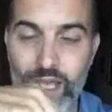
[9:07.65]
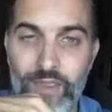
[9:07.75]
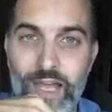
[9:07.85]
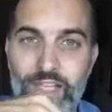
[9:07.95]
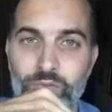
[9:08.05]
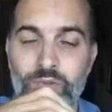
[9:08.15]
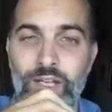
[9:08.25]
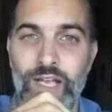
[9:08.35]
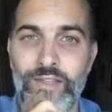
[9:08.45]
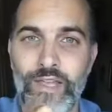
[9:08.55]
that's what it
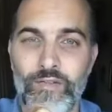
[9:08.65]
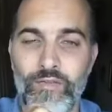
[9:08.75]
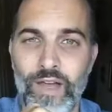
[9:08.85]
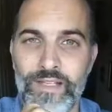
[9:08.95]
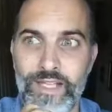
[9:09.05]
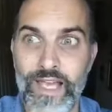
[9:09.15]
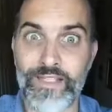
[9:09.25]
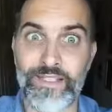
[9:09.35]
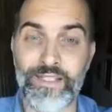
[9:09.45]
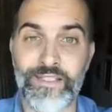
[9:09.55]
identifies as
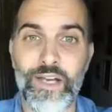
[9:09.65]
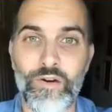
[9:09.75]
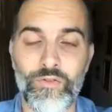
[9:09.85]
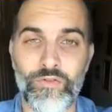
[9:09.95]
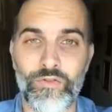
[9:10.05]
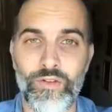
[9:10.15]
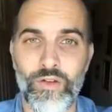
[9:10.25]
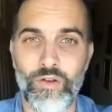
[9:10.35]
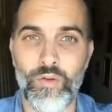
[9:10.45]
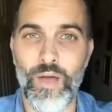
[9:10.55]
itself.
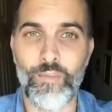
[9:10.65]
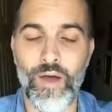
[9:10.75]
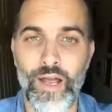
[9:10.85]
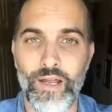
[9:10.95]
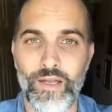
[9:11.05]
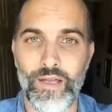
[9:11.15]
Who am I?